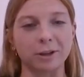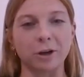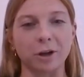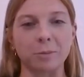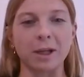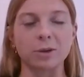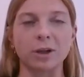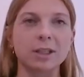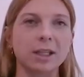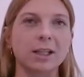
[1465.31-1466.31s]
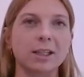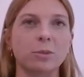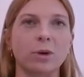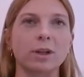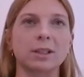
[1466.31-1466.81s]
You know what I mean? So I just think it's
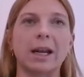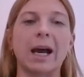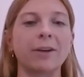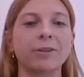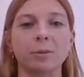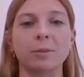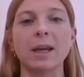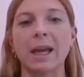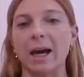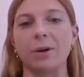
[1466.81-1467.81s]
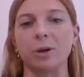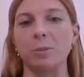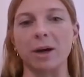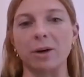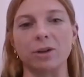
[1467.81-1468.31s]
important to kind of have them out and
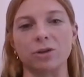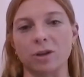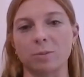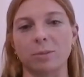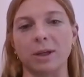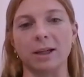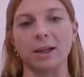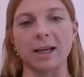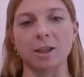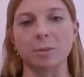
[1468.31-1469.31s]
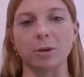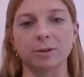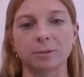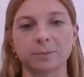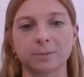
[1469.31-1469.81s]
about and just being accessible.